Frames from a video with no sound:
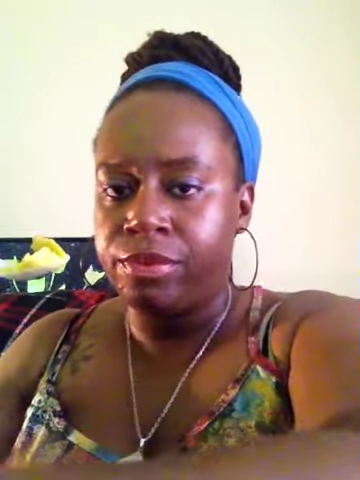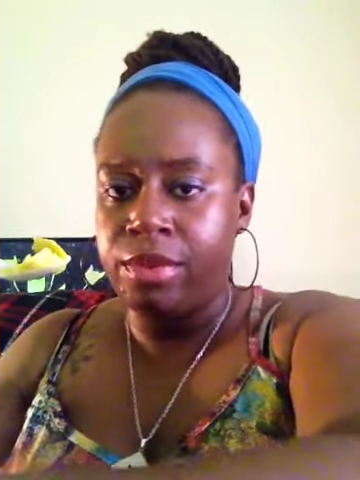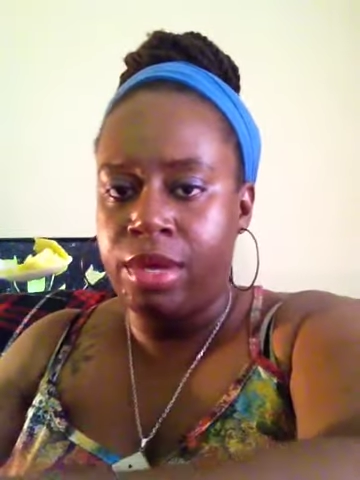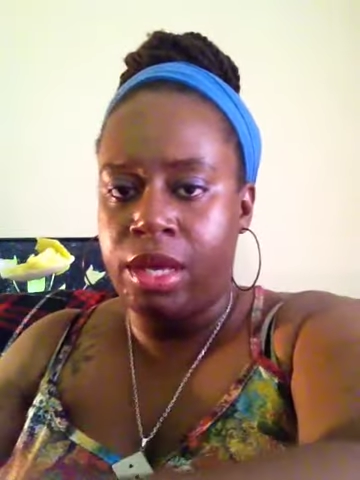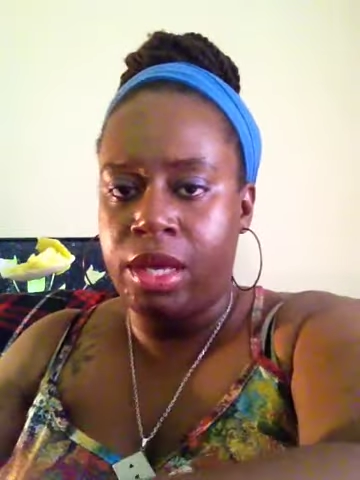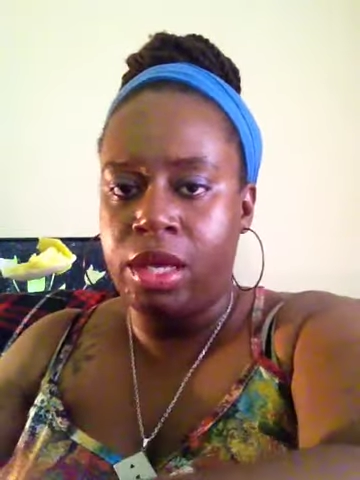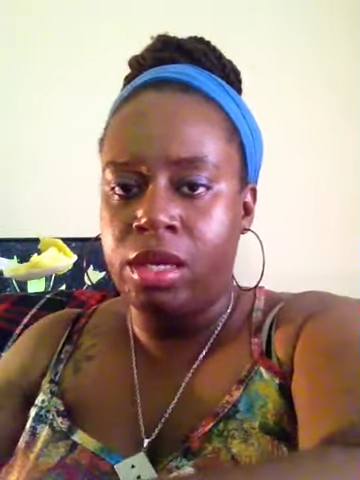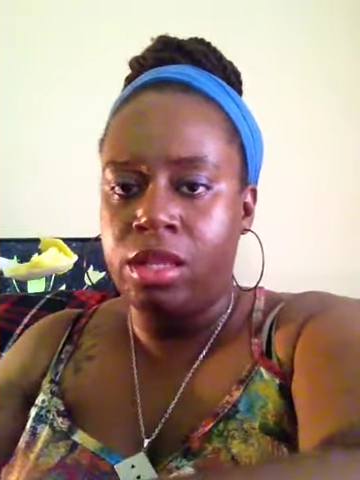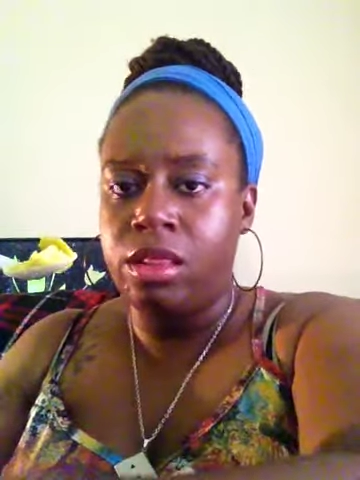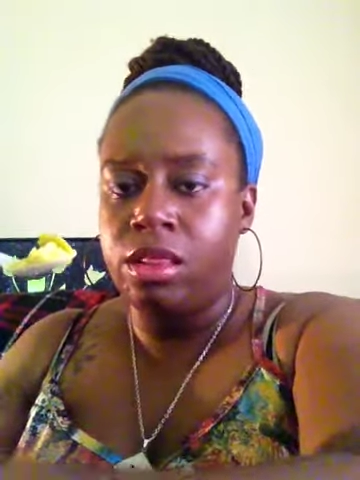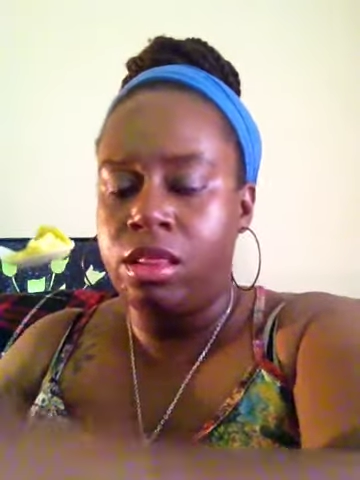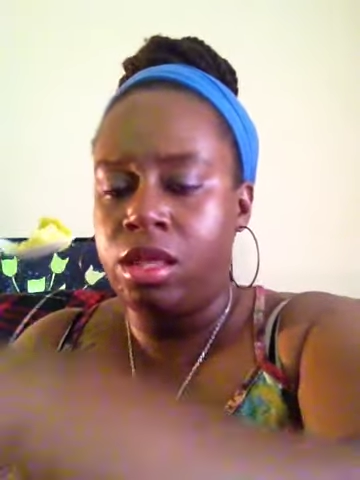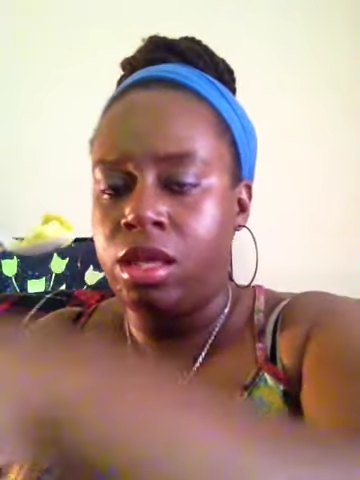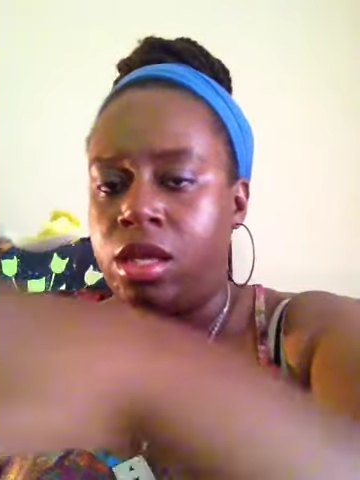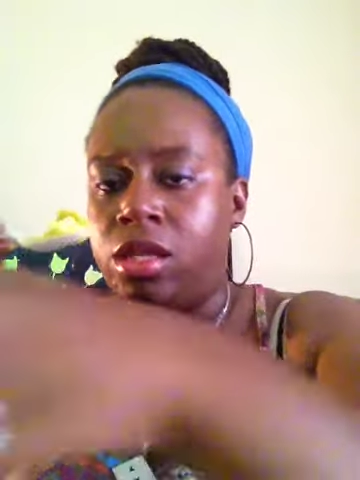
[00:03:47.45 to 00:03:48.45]
and
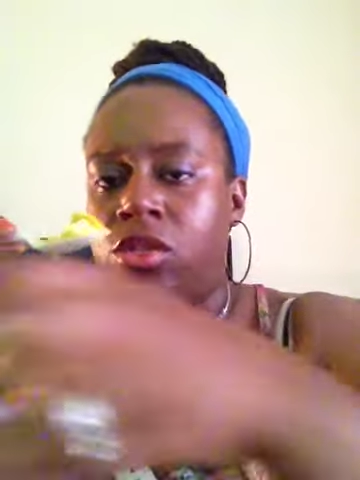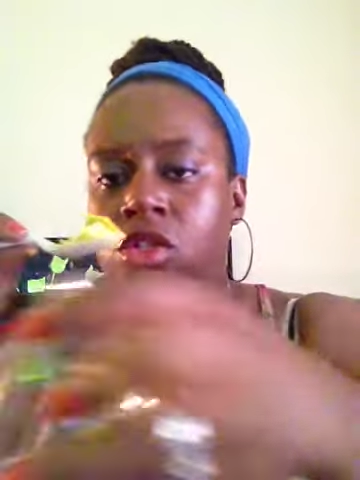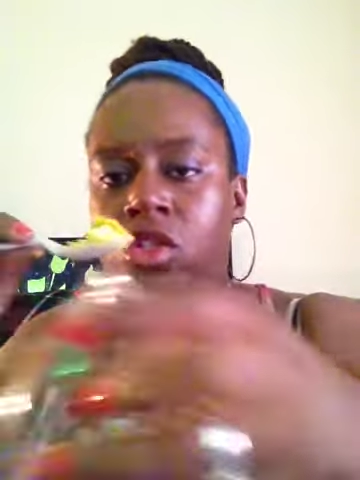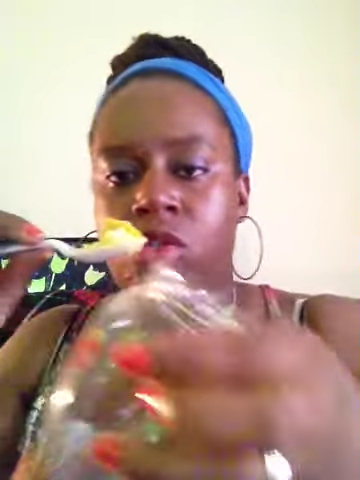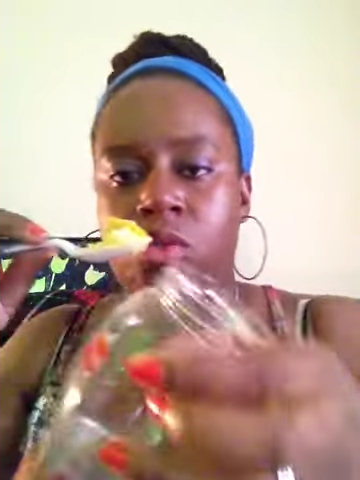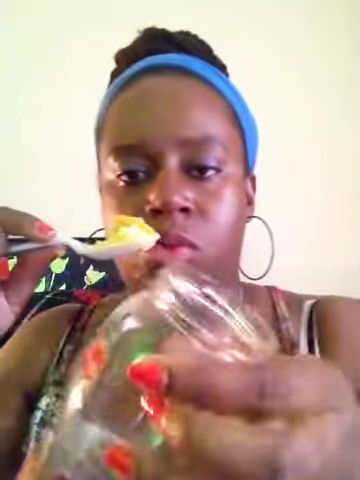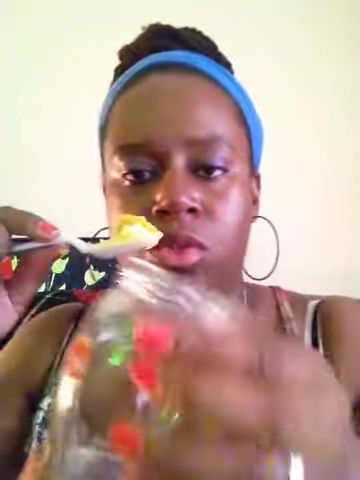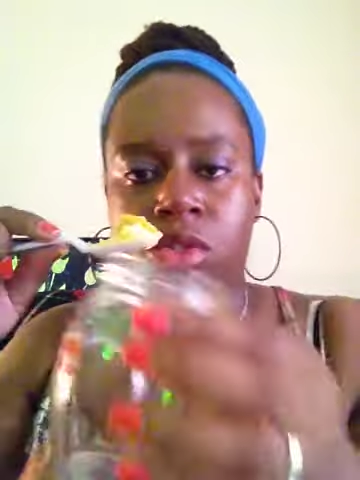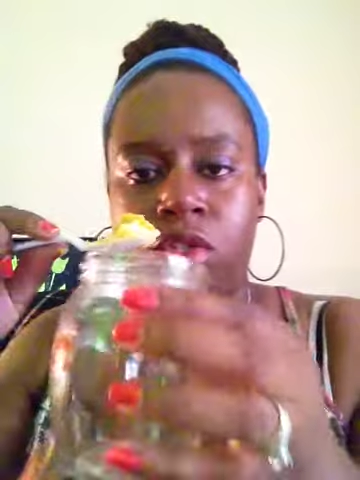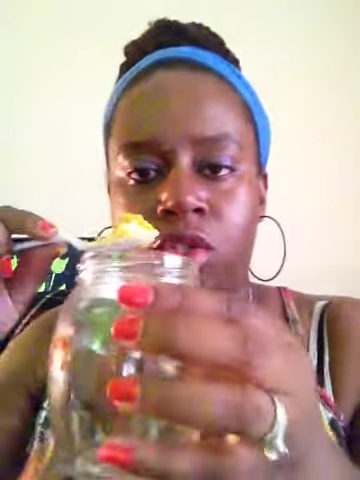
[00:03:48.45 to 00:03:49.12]
then you just want